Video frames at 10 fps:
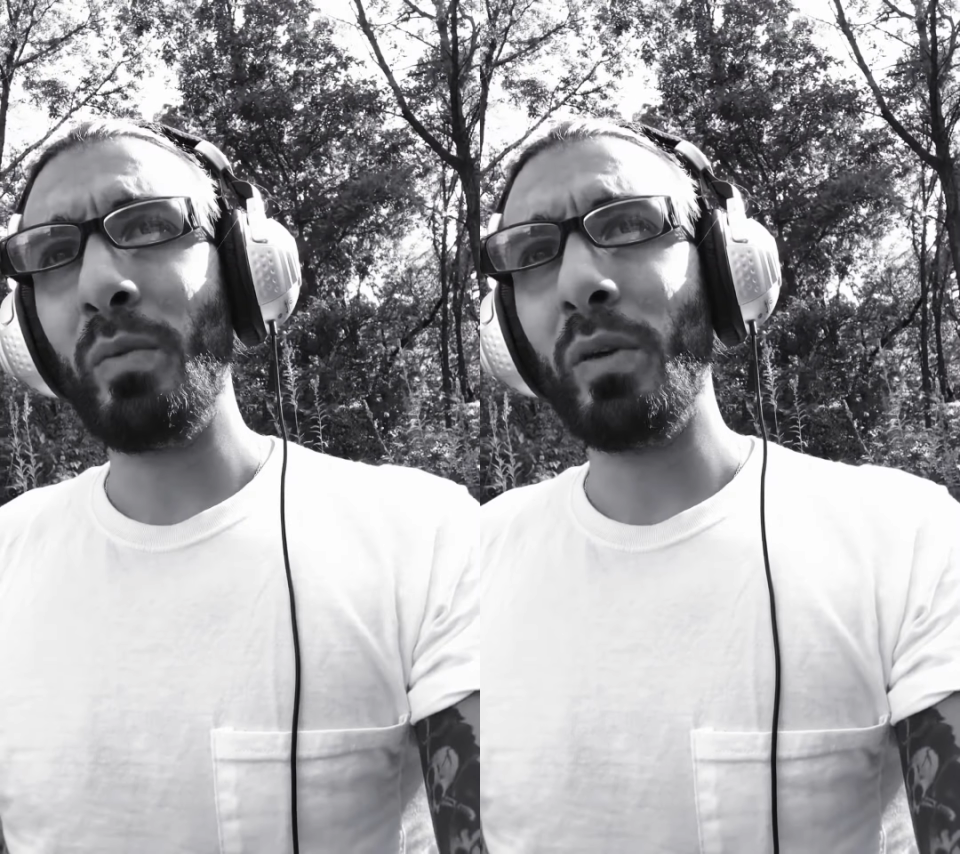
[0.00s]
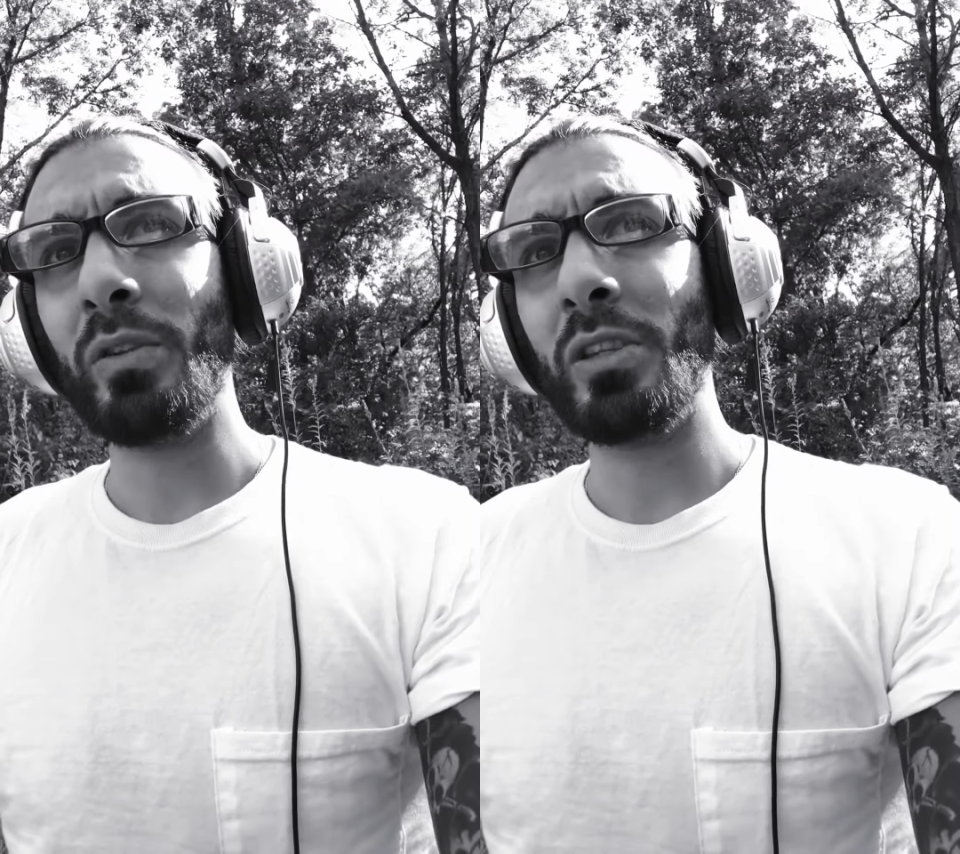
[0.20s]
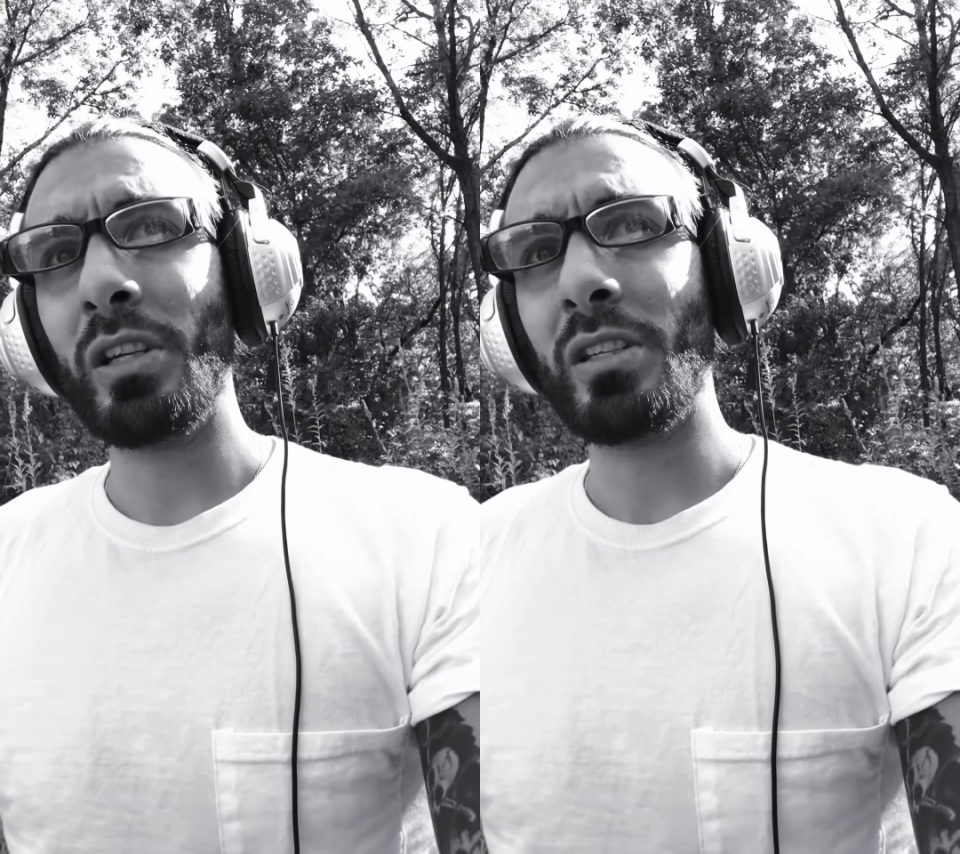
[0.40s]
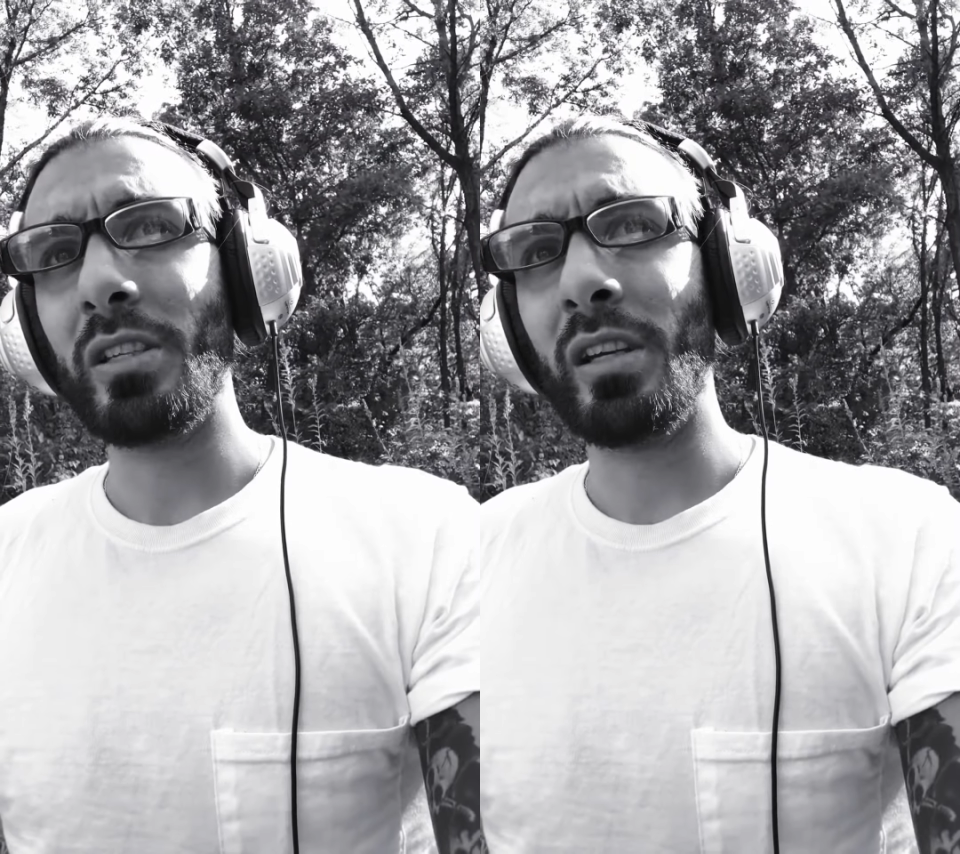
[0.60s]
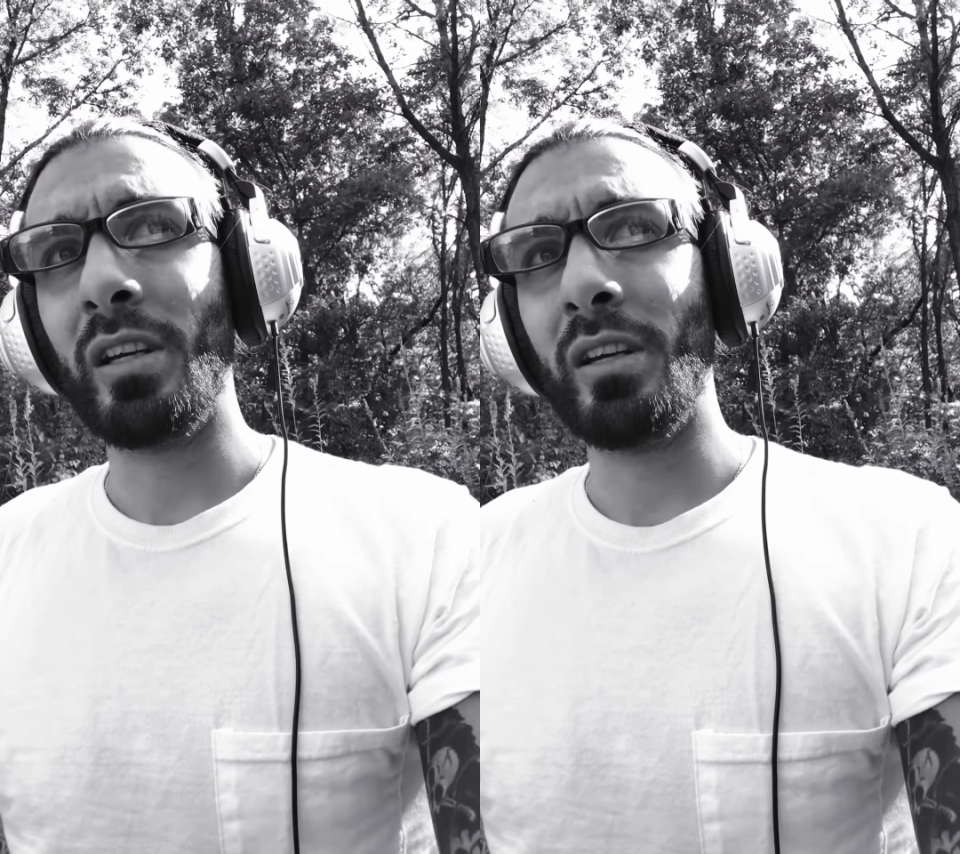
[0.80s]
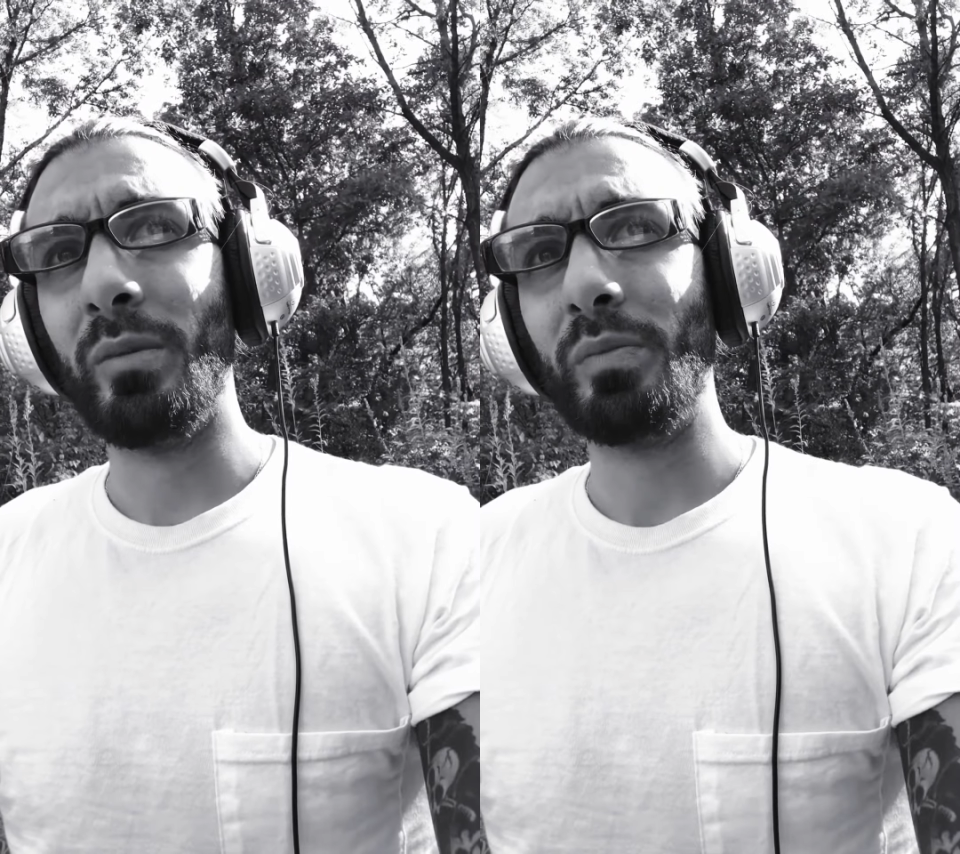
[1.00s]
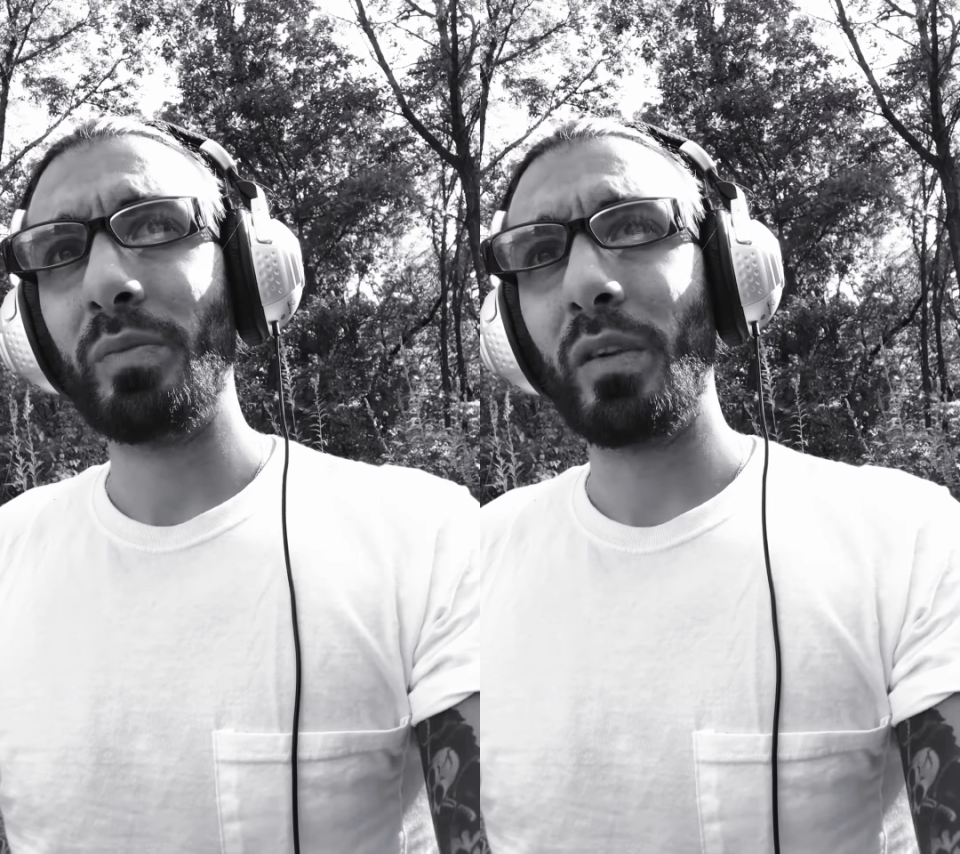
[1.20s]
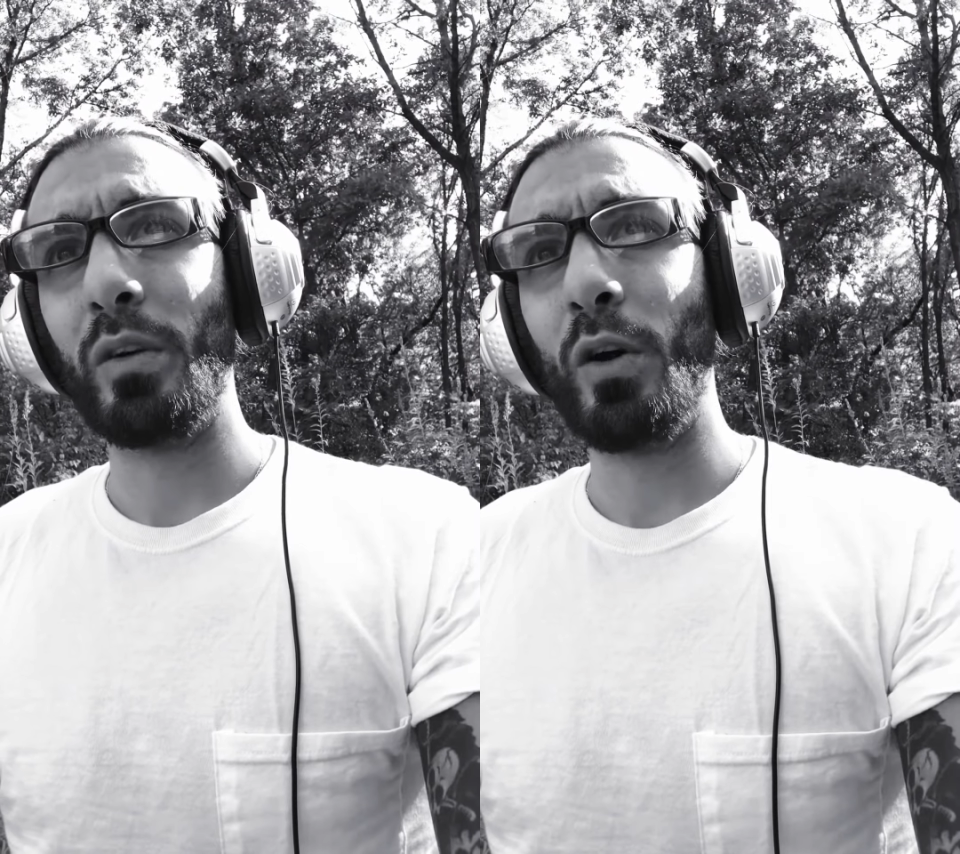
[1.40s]
we'll just,
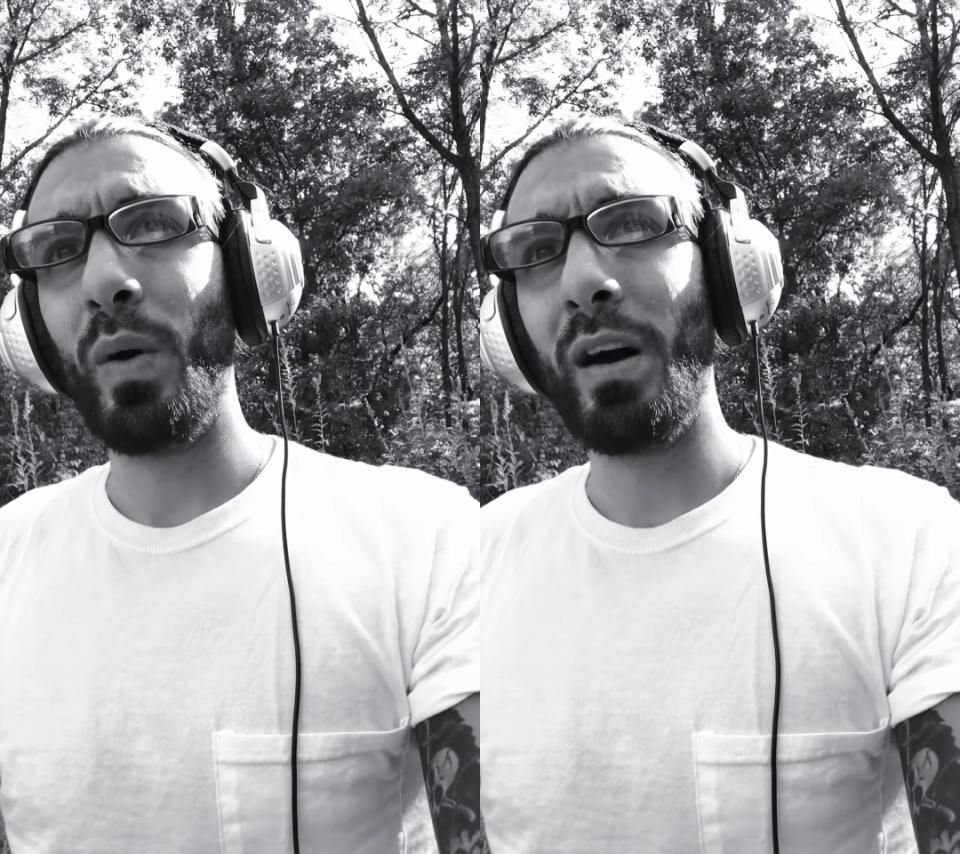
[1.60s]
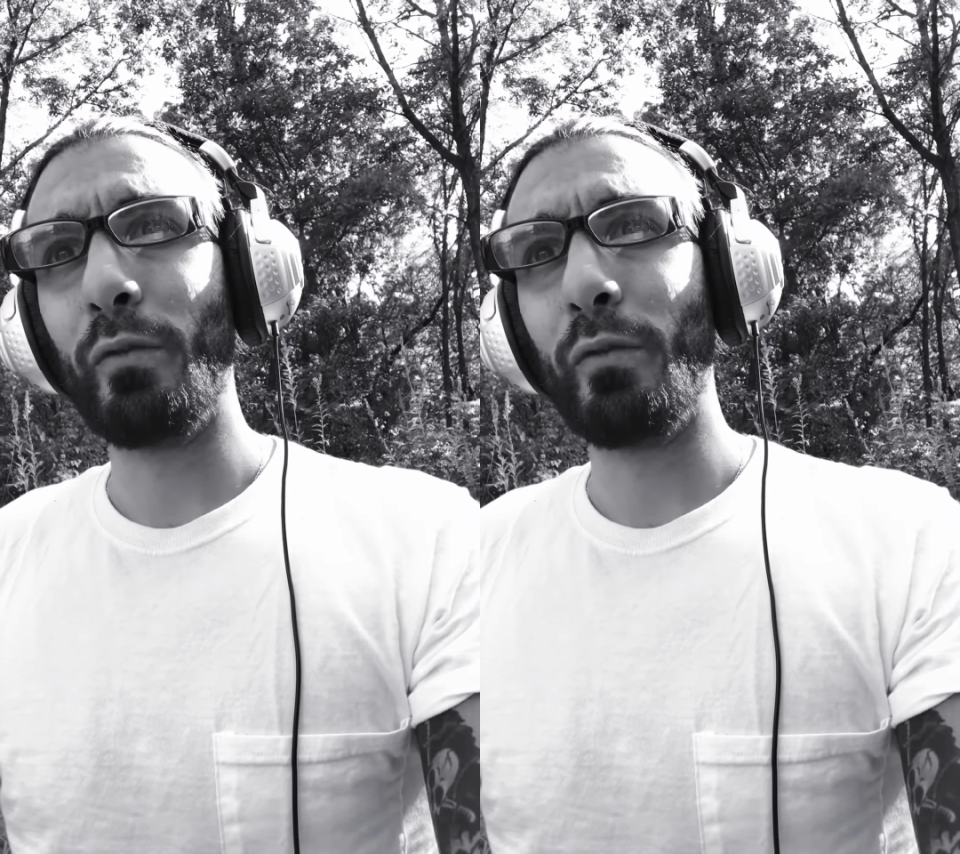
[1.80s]
go out